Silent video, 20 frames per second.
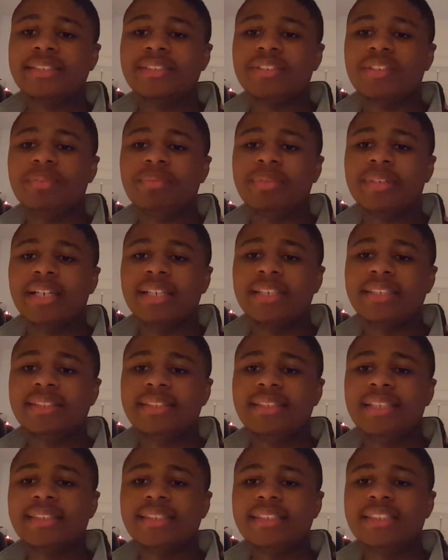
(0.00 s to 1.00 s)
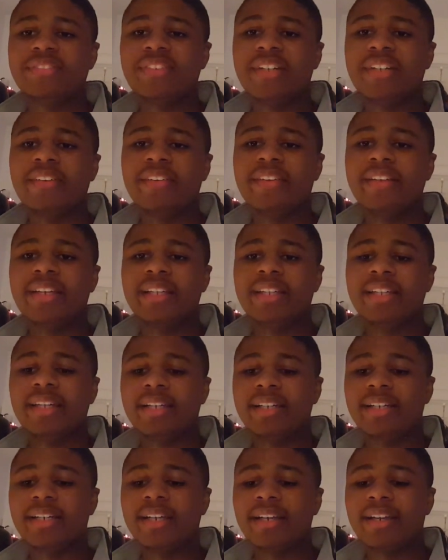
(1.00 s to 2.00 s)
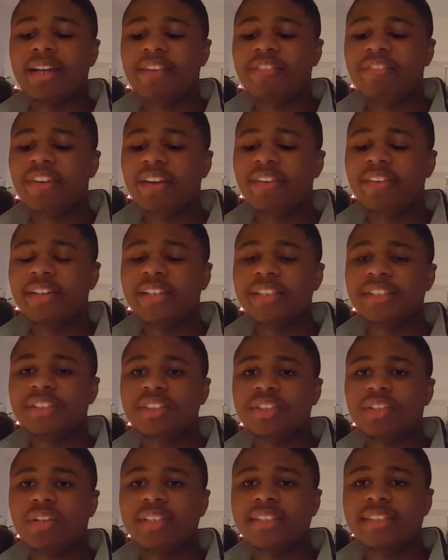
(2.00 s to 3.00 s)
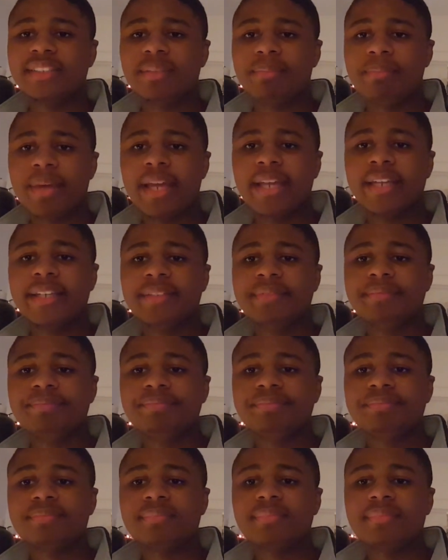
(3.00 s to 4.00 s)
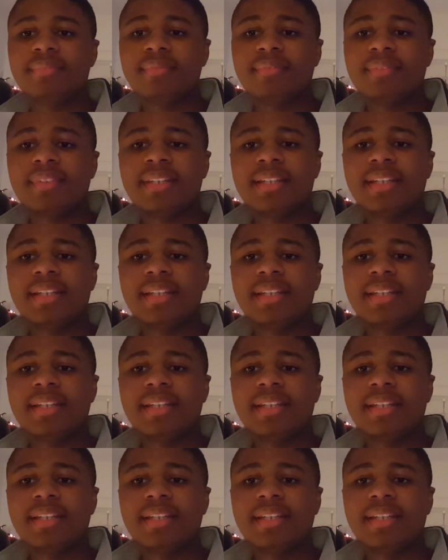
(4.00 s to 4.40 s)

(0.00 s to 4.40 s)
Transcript: of making this choice because this is a very good choice to make.